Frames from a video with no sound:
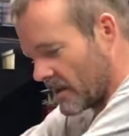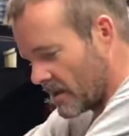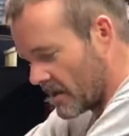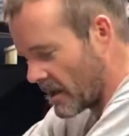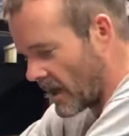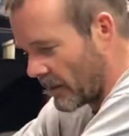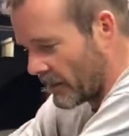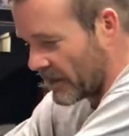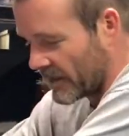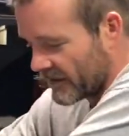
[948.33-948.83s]

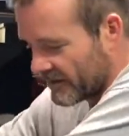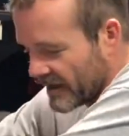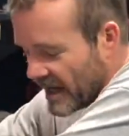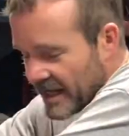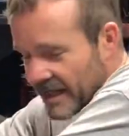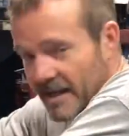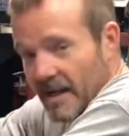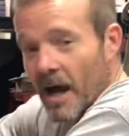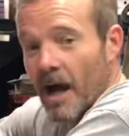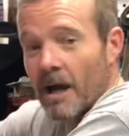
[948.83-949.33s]
I mean,
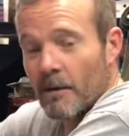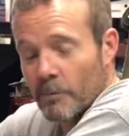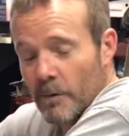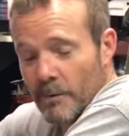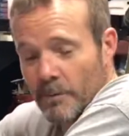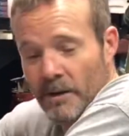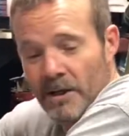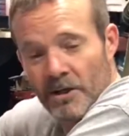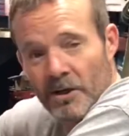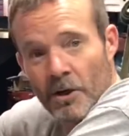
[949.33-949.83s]
thank God we've
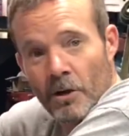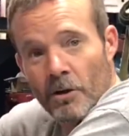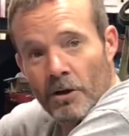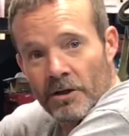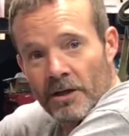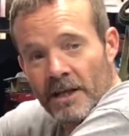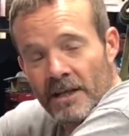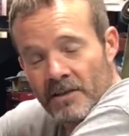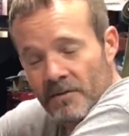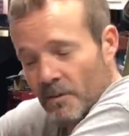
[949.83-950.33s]
been doing
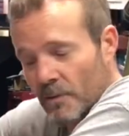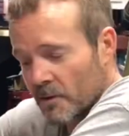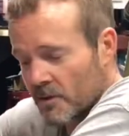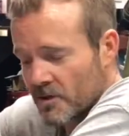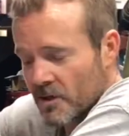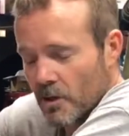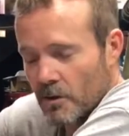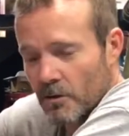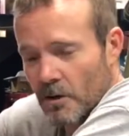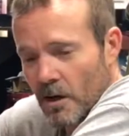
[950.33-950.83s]
this for
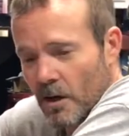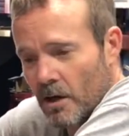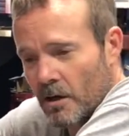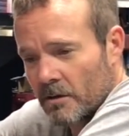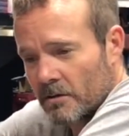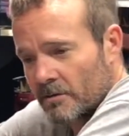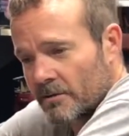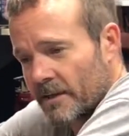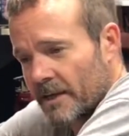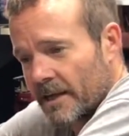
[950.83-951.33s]
so
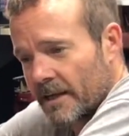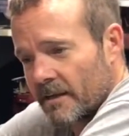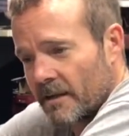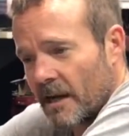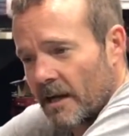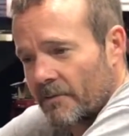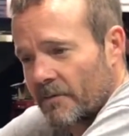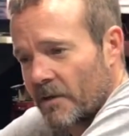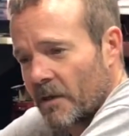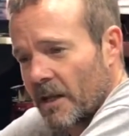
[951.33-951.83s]
long that I
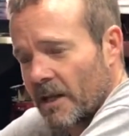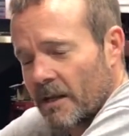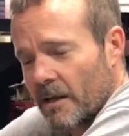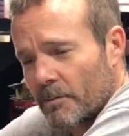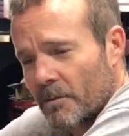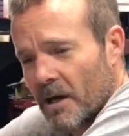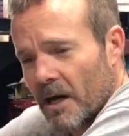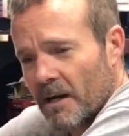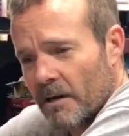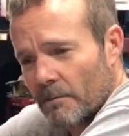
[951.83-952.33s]
feel like I'm
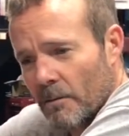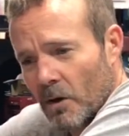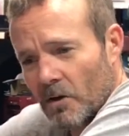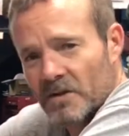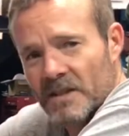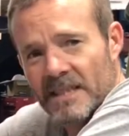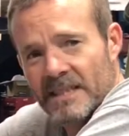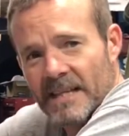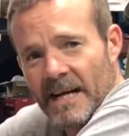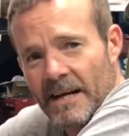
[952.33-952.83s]
kind of
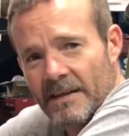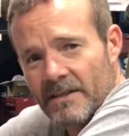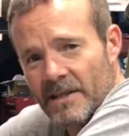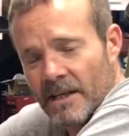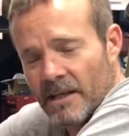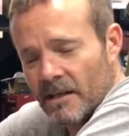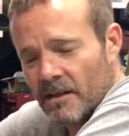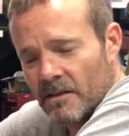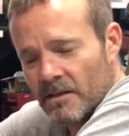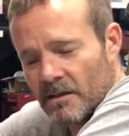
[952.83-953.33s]
multitasking,
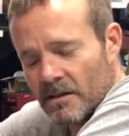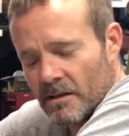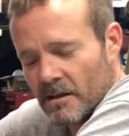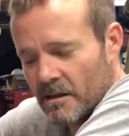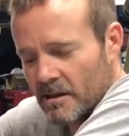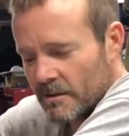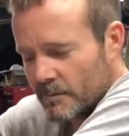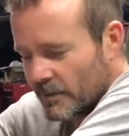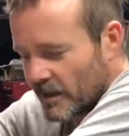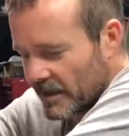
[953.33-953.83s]

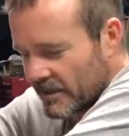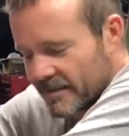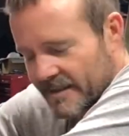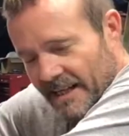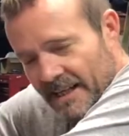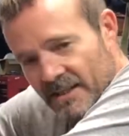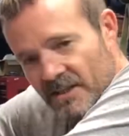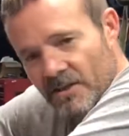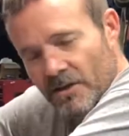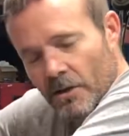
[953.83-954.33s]
but
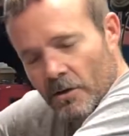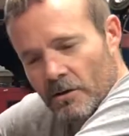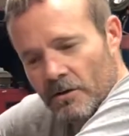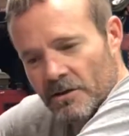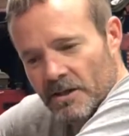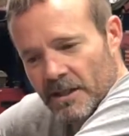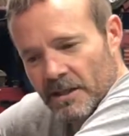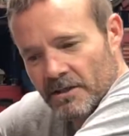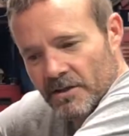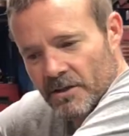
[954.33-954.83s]
this turns
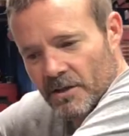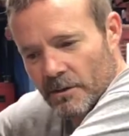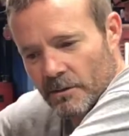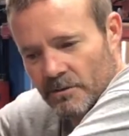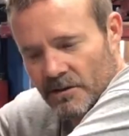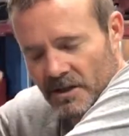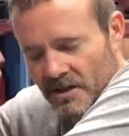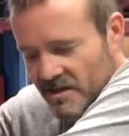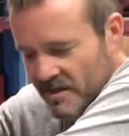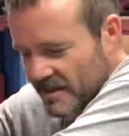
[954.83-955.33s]
into
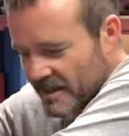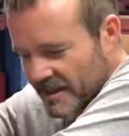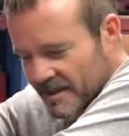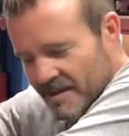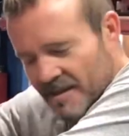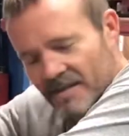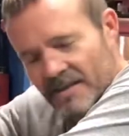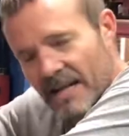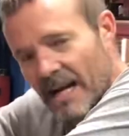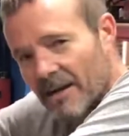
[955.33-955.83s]
just, this
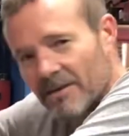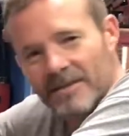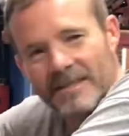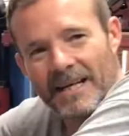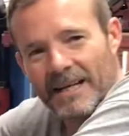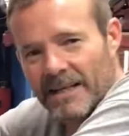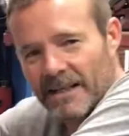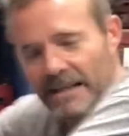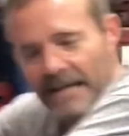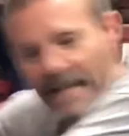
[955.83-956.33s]
is now
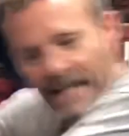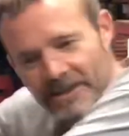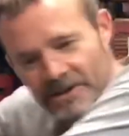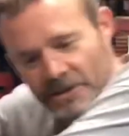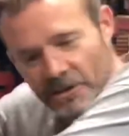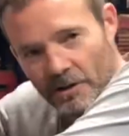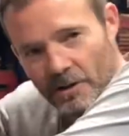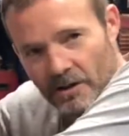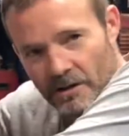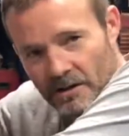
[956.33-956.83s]
second nature.